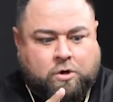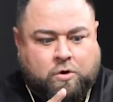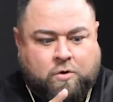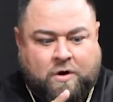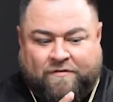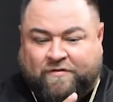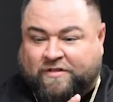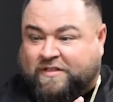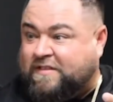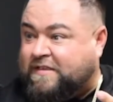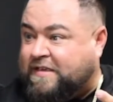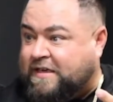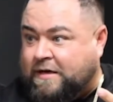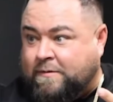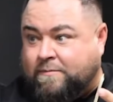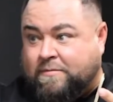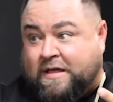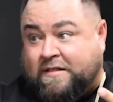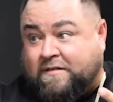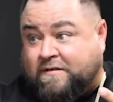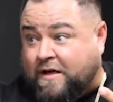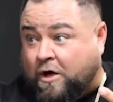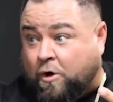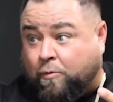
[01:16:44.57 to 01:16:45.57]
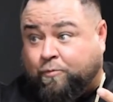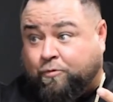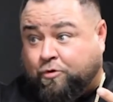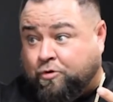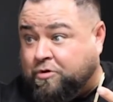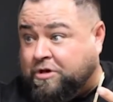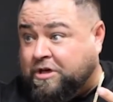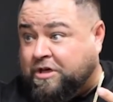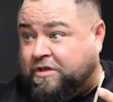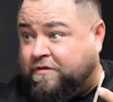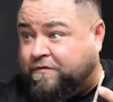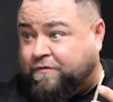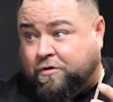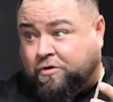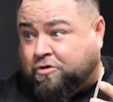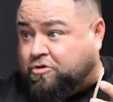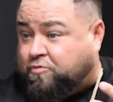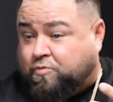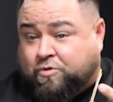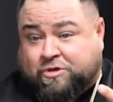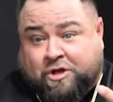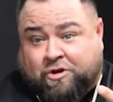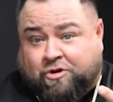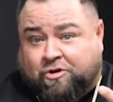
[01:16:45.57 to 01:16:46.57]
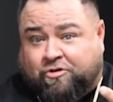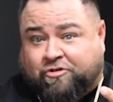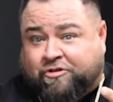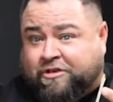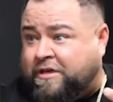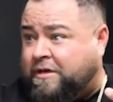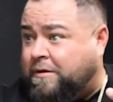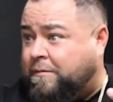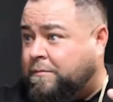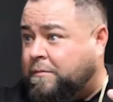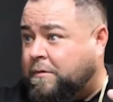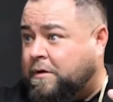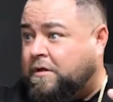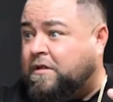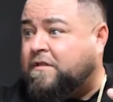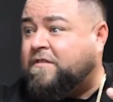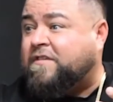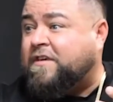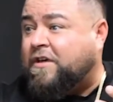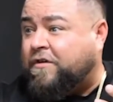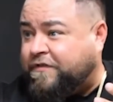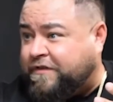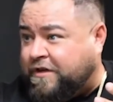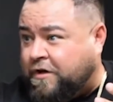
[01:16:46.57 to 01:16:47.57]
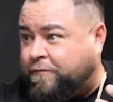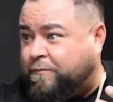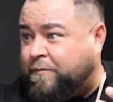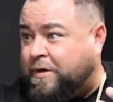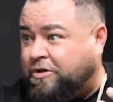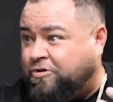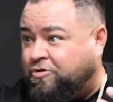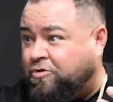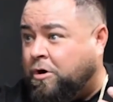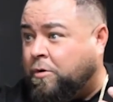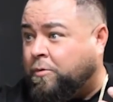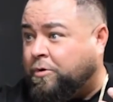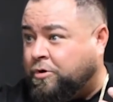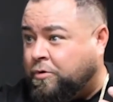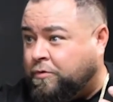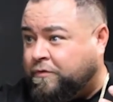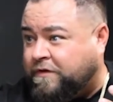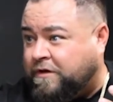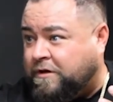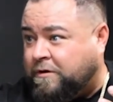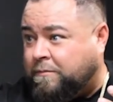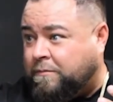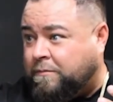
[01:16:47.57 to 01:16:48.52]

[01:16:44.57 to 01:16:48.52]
You have a team that's helped you get. If you're without your team, let's see how self-made you are with no team.